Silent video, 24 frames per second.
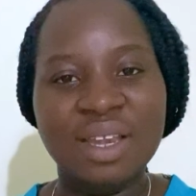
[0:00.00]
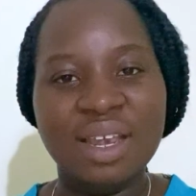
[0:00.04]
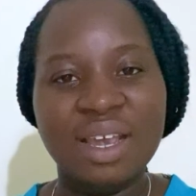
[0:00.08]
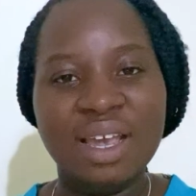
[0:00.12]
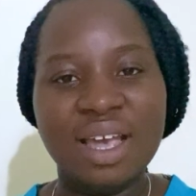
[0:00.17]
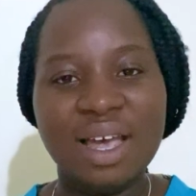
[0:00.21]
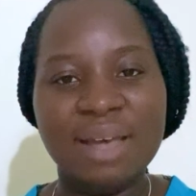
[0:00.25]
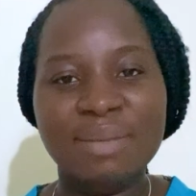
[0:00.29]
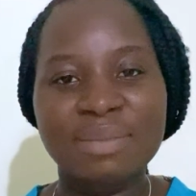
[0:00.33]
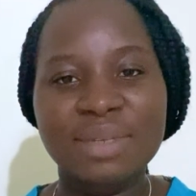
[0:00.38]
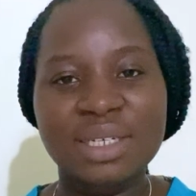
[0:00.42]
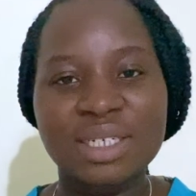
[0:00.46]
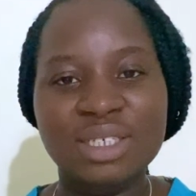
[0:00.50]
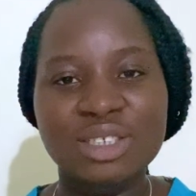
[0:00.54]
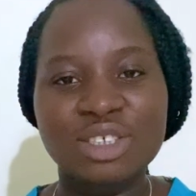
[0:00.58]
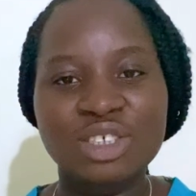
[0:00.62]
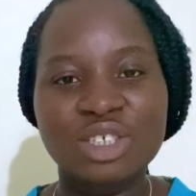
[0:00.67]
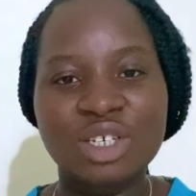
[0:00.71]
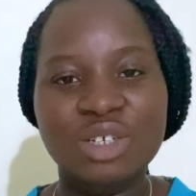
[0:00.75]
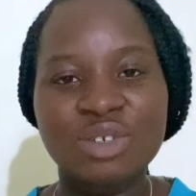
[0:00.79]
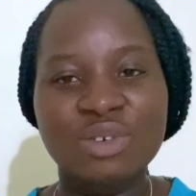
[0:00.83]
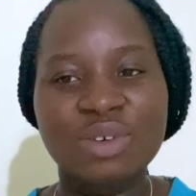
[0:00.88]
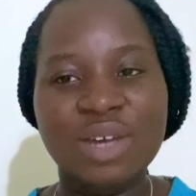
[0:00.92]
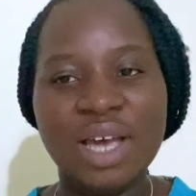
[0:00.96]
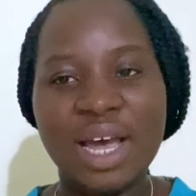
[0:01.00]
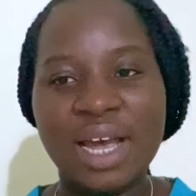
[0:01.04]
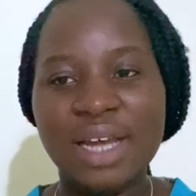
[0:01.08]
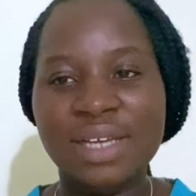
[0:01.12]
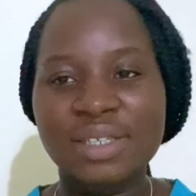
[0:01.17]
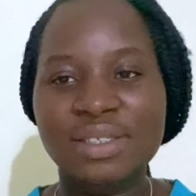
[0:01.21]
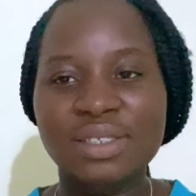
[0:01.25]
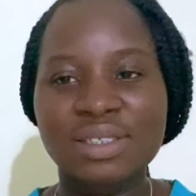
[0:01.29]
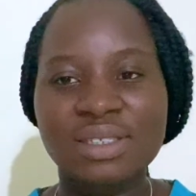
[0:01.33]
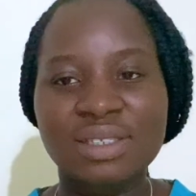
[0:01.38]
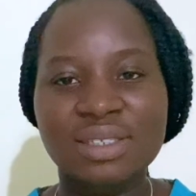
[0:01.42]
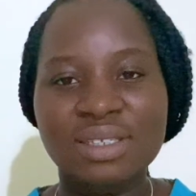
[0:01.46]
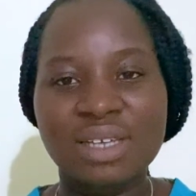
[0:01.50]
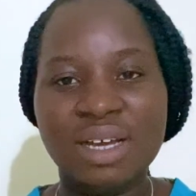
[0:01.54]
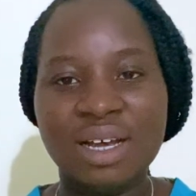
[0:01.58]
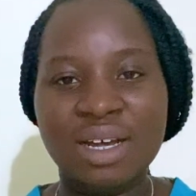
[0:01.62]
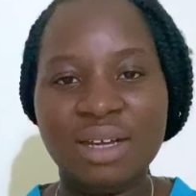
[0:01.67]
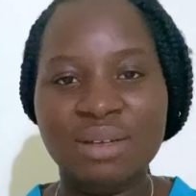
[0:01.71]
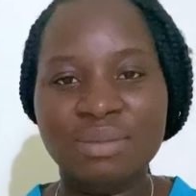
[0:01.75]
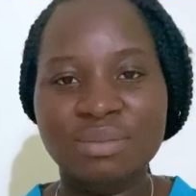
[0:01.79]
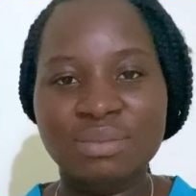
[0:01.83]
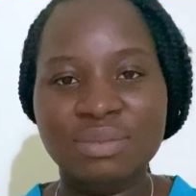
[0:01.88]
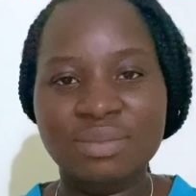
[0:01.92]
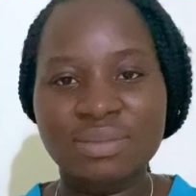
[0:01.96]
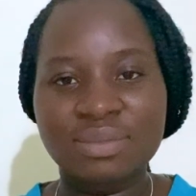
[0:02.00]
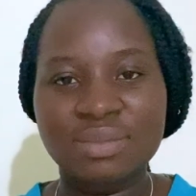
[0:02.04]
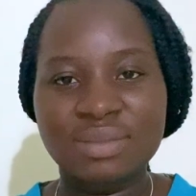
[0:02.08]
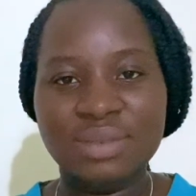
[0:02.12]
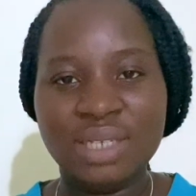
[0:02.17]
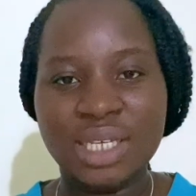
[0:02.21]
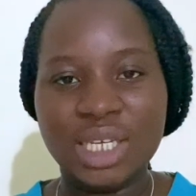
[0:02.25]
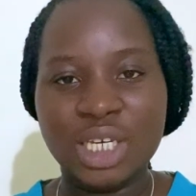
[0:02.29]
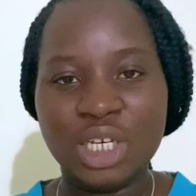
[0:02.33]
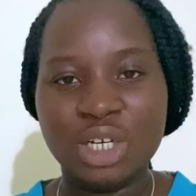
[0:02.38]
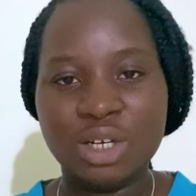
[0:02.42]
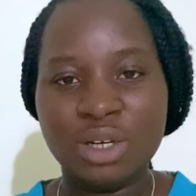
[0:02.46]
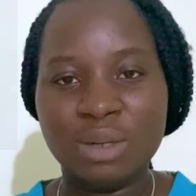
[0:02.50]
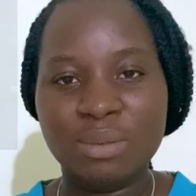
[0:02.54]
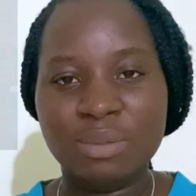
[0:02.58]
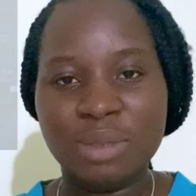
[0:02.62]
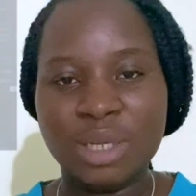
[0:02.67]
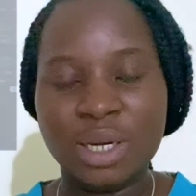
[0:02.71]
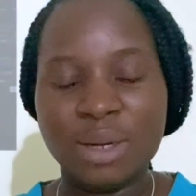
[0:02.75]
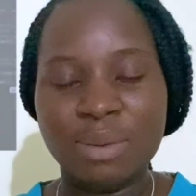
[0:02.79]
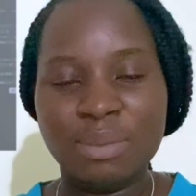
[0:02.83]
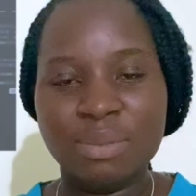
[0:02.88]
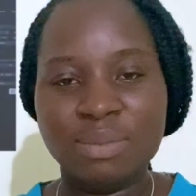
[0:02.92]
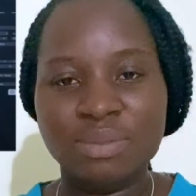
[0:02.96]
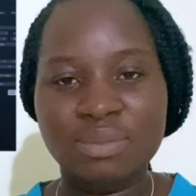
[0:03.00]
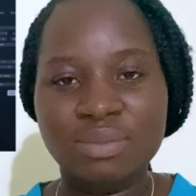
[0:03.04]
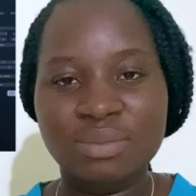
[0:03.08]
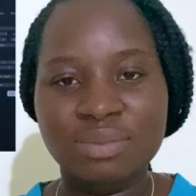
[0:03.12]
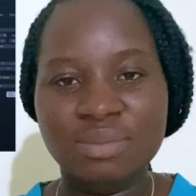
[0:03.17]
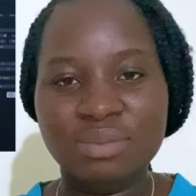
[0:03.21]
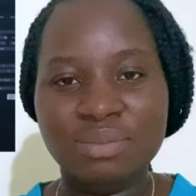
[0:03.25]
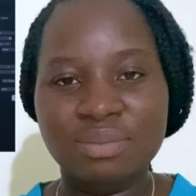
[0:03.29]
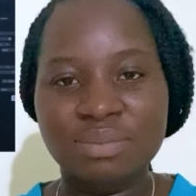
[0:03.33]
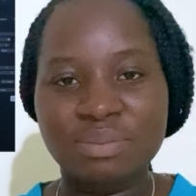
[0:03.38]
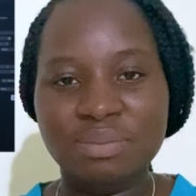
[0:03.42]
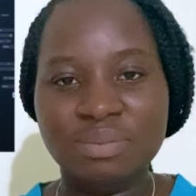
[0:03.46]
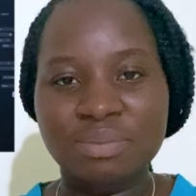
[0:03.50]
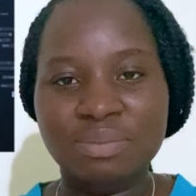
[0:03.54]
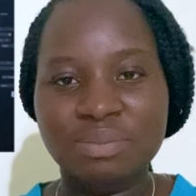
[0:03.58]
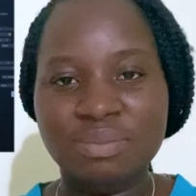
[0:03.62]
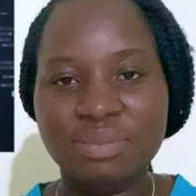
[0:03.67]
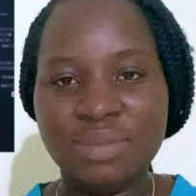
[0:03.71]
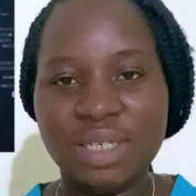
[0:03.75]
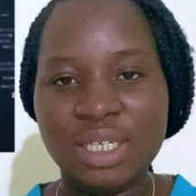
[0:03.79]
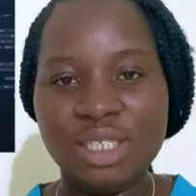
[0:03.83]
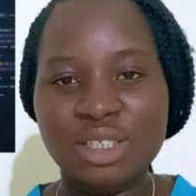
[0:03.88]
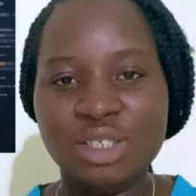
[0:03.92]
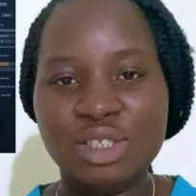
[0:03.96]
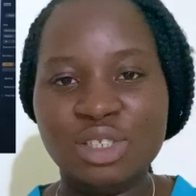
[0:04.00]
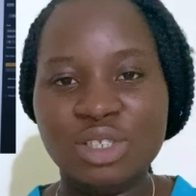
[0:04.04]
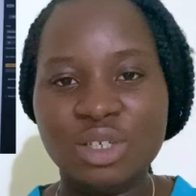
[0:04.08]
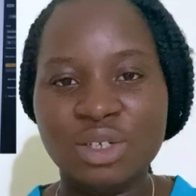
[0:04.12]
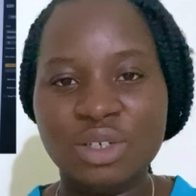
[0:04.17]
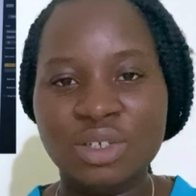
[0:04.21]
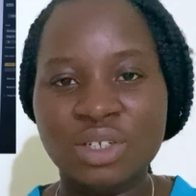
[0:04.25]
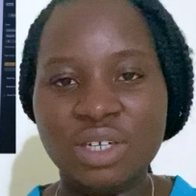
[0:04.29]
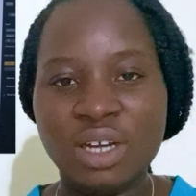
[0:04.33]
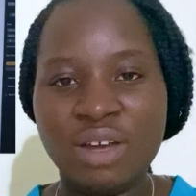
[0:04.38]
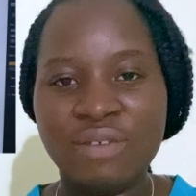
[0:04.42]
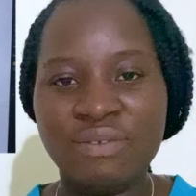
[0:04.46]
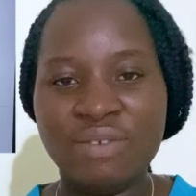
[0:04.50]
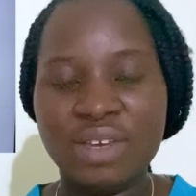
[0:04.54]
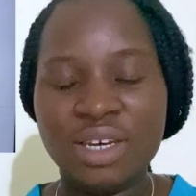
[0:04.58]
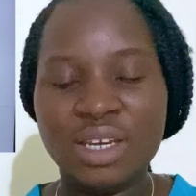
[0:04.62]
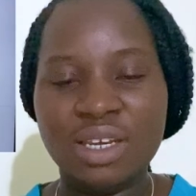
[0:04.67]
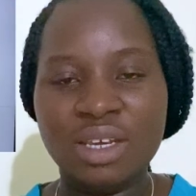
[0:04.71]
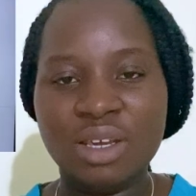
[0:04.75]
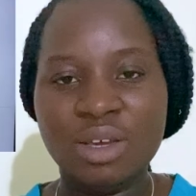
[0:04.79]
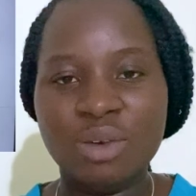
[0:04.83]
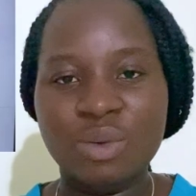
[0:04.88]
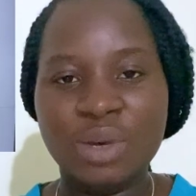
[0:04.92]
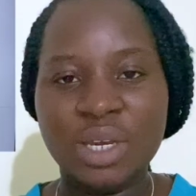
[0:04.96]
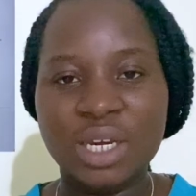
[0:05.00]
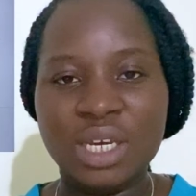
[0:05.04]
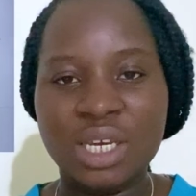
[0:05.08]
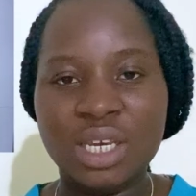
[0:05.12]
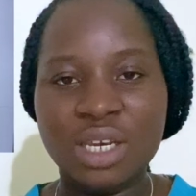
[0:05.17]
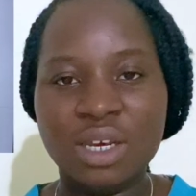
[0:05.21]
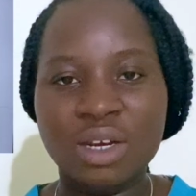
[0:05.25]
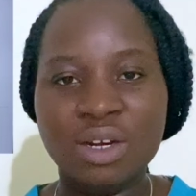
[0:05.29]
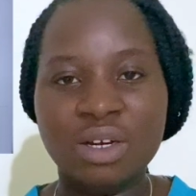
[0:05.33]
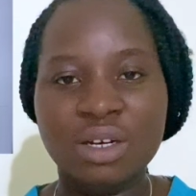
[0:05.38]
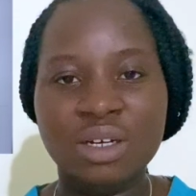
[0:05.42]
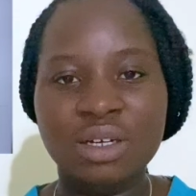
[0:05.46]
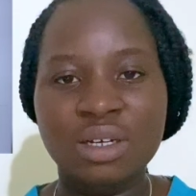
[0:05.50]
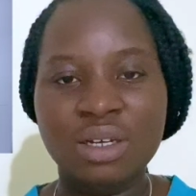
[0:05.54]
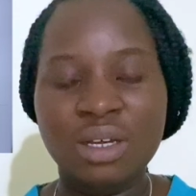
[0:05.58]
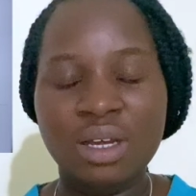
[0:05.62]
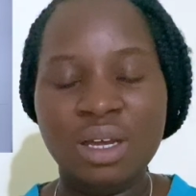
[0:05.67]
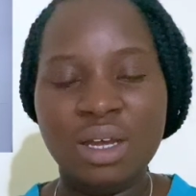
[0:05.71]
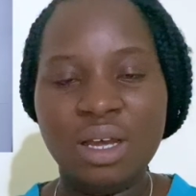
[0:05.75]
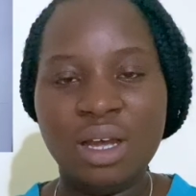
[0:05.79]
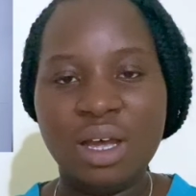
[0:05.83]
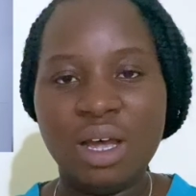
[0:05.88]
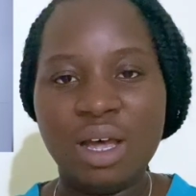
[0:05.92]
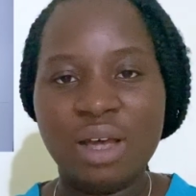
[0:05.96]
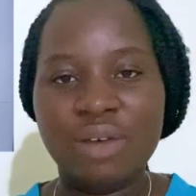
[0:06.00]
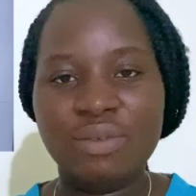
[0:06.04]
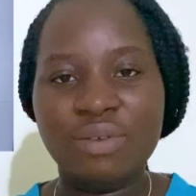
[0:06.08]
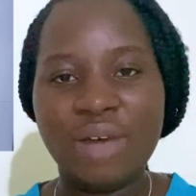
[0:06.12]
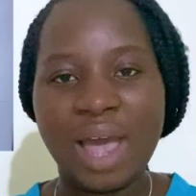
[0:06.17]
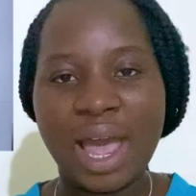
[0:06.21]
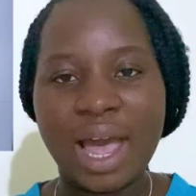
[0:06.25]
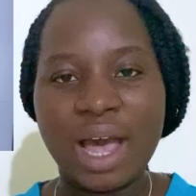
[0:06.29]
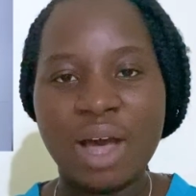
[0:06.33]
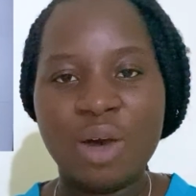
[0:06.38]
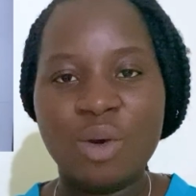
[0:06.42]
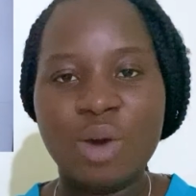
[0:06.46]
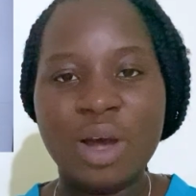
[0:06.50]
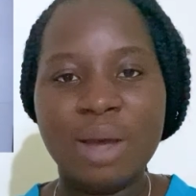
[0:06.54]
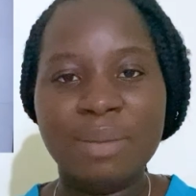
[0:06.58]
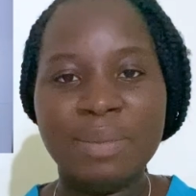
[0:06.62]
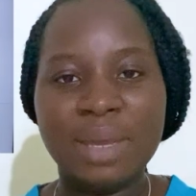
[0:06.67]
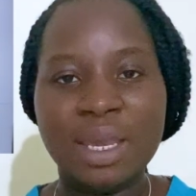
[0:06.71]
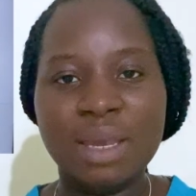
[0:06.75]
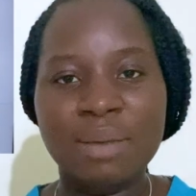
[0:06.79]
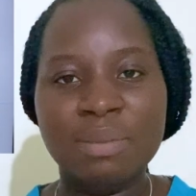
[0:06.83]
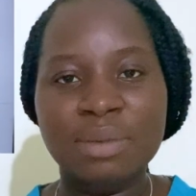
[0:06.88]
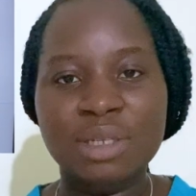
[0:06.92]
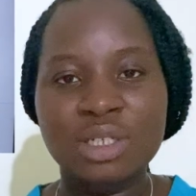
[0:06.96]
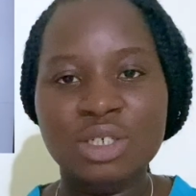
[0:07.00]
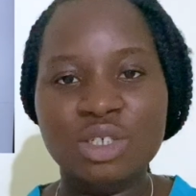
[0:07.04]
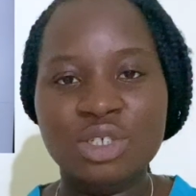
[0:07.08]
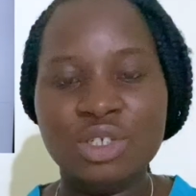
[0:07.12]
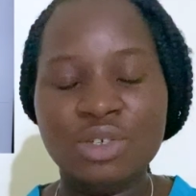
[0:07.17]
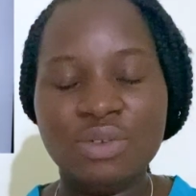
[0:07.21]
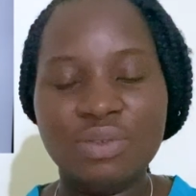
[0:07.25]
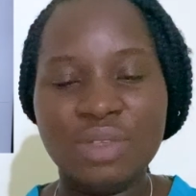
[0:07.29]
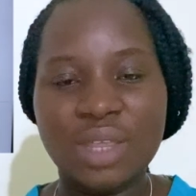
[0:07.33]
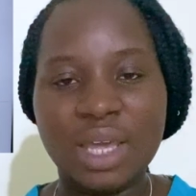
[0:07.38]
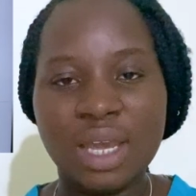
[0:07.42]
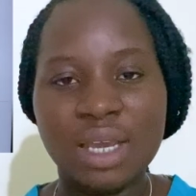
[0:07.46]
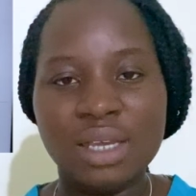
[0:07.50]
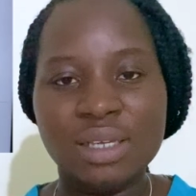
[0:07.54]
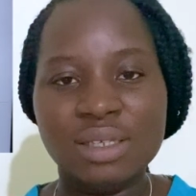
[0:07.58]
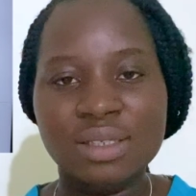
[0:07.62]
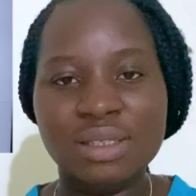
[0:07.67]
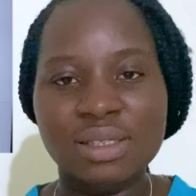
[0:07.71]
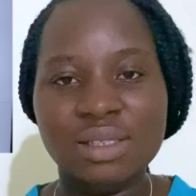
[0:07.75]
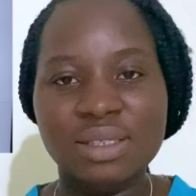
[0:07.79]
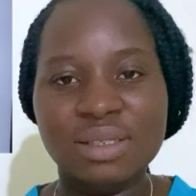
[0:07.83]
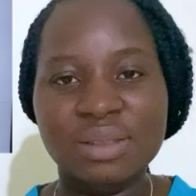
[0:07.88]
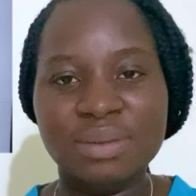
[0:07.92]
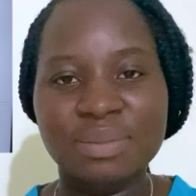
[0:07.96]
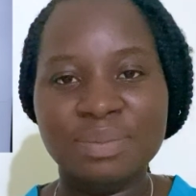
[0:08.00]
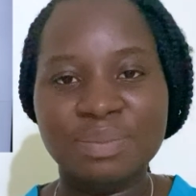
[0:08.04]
I'm gonna show you guys here. I'm gonna insert a video in here of how I'm able to do things.